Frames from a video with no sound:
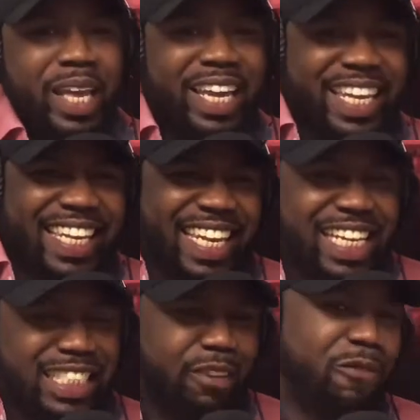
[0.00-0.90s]
At
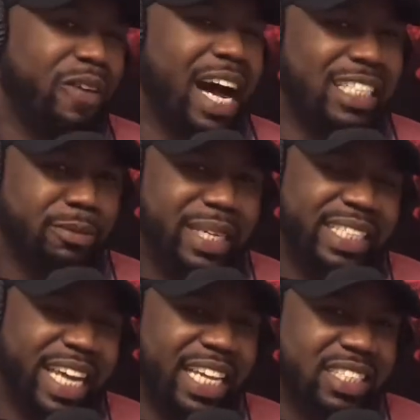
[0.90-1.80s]
least it finds me
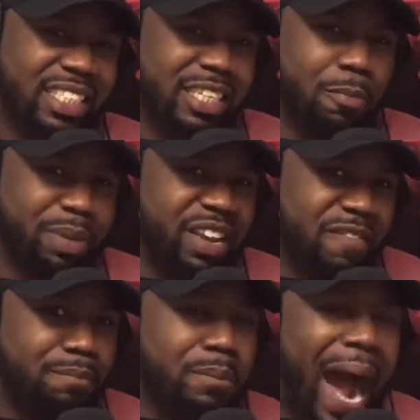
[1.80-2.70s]
dancing to the beat of
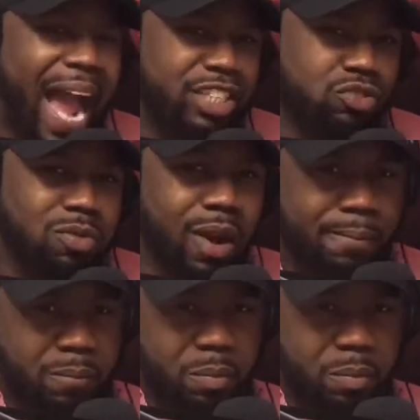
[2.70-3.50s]
my drum.